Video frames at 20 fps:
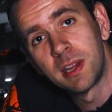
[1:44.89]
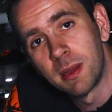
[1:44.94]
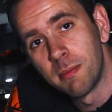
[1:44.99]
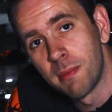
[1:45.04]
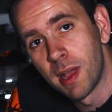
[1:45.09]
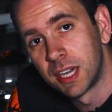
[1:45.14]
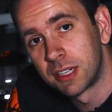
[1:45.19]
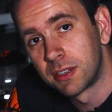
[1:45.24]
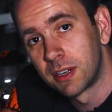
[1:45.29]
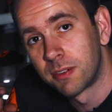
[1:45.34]
and you're
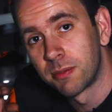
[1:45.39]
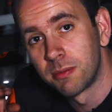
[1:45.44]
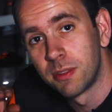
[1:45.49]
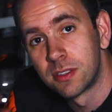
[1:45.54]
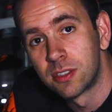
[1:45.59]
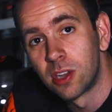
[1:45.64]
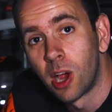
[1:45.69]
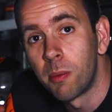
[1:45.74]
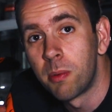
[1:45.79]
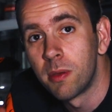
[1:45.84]
measuring from
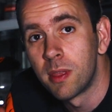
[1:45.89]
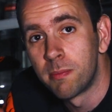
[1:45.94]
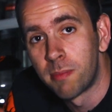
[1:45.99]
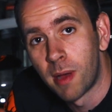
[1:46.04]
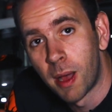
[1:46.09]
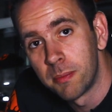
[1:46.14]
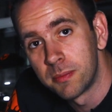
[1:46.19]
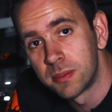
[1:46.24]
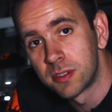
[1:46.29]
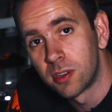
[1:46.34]
the top of the
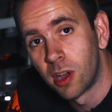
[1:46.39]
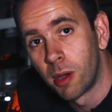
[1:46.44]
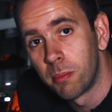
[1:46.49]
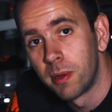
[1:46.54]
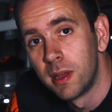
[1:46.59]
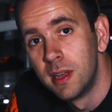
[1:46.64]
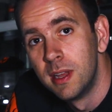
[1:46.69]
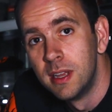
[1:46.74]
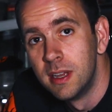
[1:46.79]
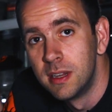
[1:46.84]
bump
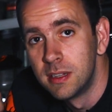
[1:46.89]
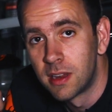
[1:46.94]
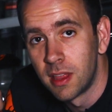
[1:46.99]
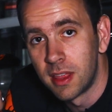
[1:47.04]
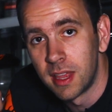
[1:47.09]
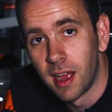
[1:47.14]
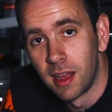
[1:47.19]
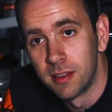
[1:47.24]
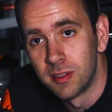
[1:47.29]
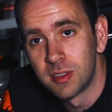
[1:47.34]
stop
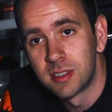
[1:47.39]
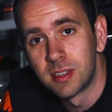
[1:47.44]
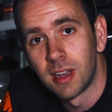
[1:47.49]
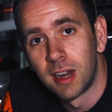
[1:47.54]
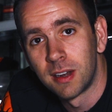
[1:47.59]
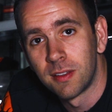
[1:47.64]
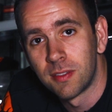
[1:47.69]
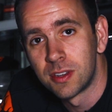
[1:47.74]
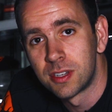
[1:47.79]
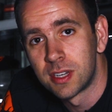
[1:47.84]
to the
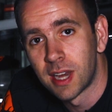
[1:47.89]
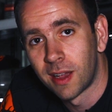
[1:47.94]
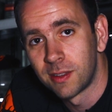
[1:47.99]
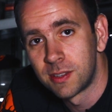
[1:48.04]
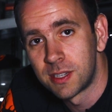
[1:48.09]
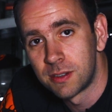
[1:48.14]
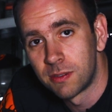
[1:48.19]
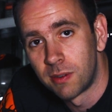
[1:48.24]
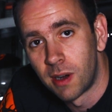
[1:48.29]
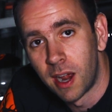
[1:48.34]
underside of the
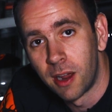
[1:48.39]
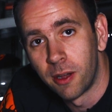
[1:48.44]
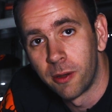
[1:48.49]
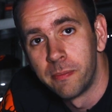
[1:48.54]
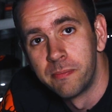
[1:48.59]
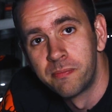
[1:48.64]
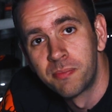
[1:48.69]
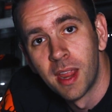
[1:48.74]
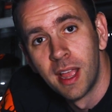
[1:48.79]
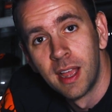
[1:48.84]
chassis rail.